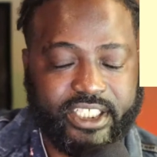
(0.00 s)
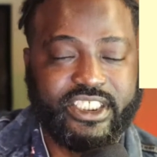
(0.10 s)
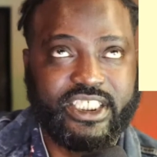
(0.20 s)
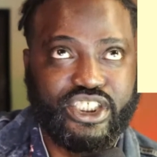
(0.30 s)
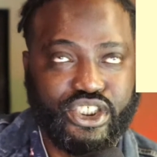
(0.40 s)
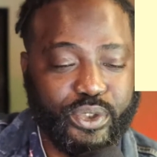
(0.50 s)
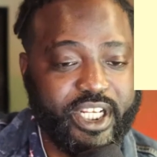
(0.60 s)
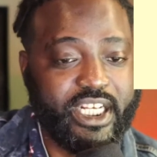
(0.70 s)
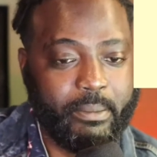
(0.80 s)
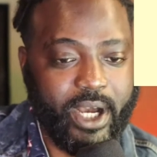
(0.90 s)
to the
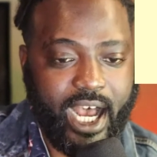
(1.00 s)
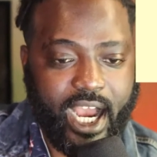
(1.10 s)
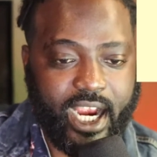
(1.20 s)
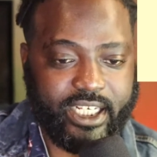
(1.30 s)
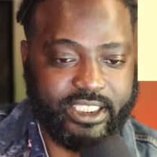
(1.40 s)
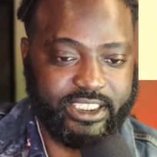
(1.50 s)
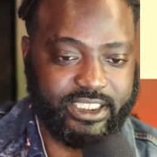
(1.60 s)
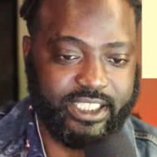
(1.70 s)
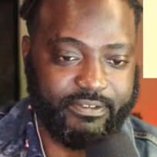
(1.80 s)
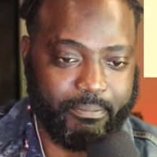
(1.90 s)
screen. I'm going to iron the
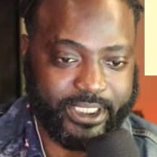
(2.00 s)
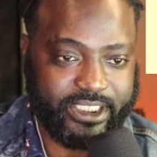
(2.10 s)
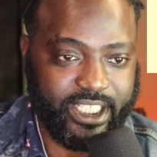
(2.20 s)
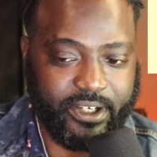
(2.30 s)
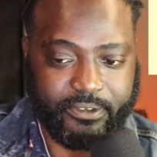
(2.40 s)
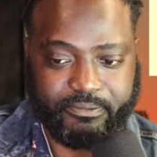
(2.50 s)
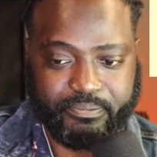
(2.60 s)
stuff myself.